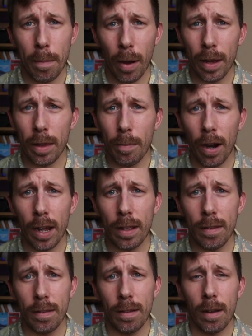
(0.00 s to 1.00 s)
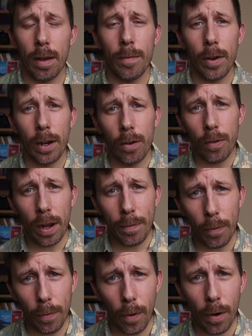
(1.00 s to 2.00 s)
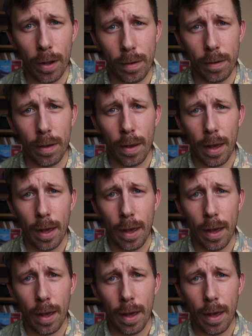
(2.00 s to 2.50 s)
by the brand. I'm very grateful for it.